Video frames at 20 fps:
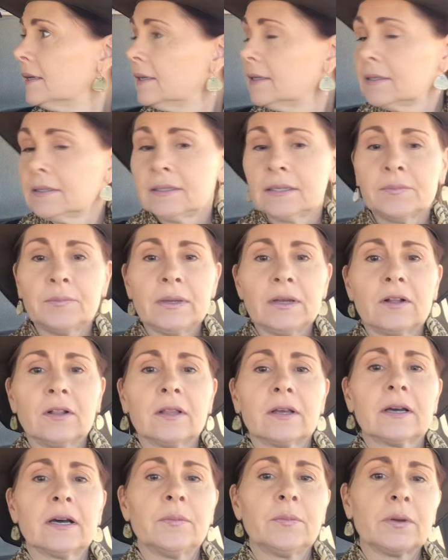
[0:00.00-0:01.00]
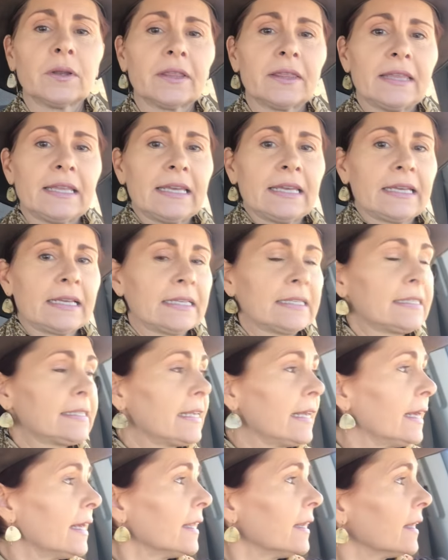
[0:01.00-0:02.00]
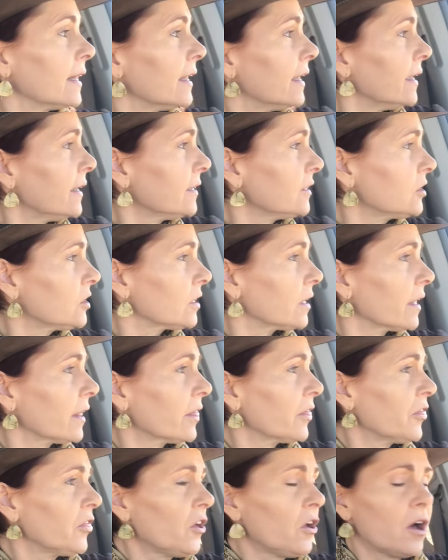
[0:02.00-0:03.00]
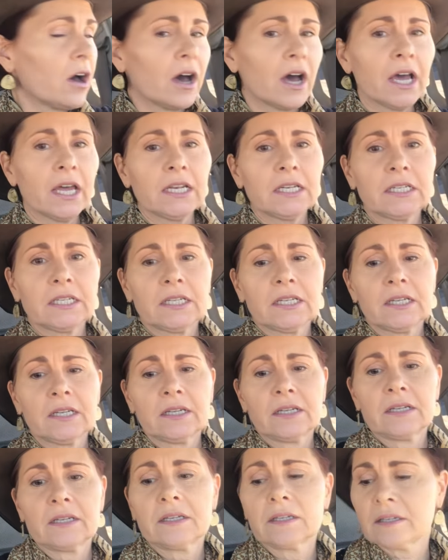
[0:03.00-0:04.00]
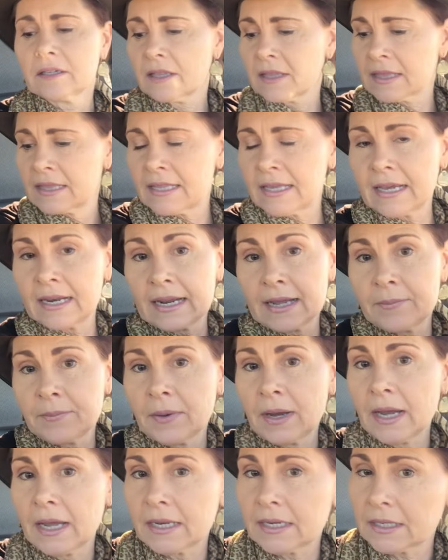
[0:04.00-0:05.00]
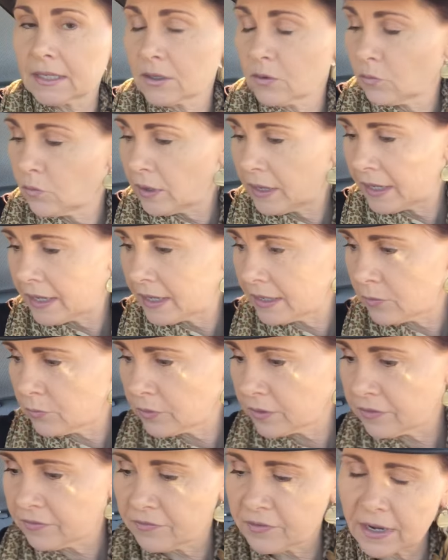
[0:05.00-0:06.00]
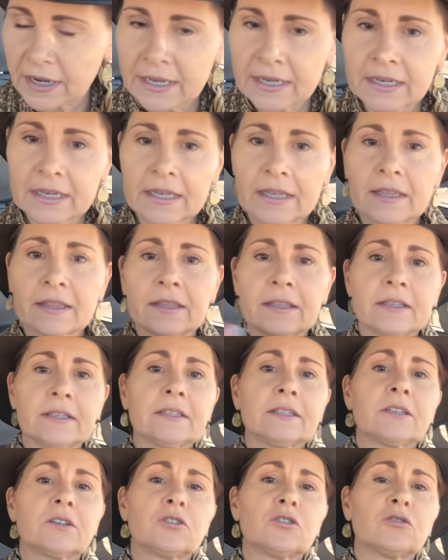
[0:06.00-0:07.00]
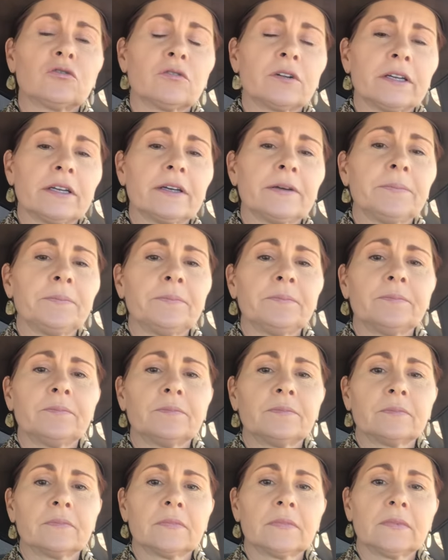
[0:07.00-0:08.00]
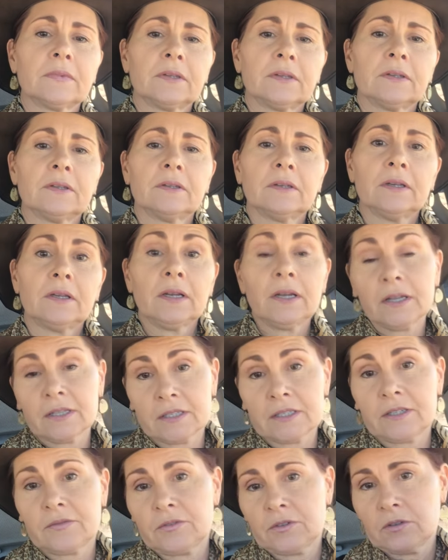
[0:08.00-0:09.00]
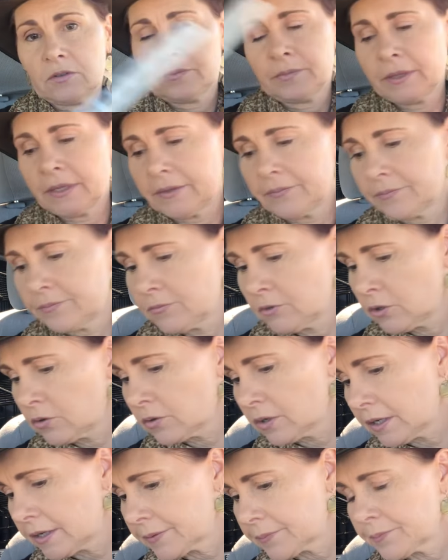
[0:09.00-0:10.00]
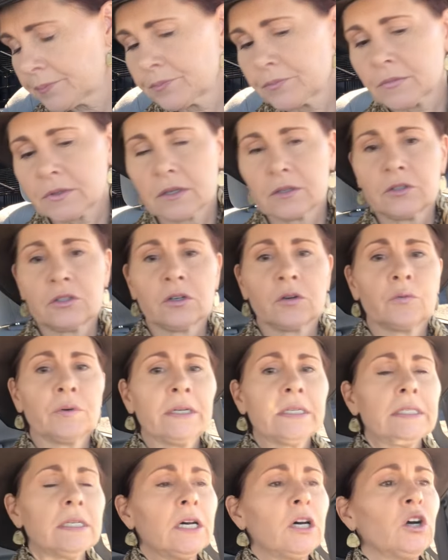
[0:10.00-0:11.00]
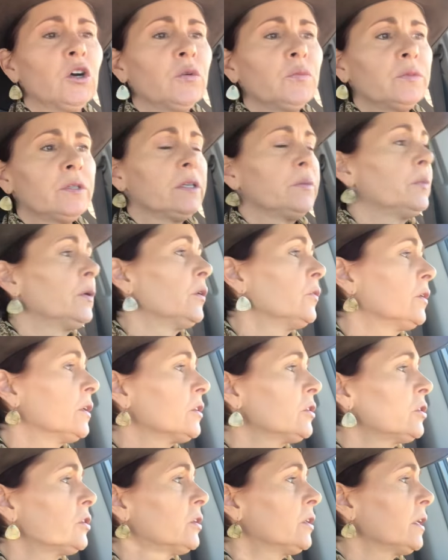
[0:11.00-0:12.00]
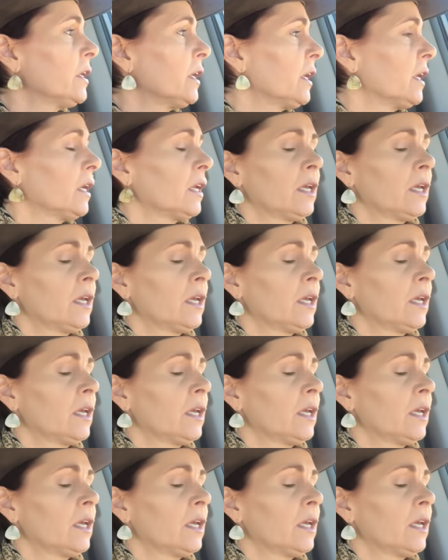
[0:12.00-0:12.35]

to mail a couple of things, and I actually thought that I might get away with finding this trim in Huntsville, but no luck. So I went to Home Depot yesterday,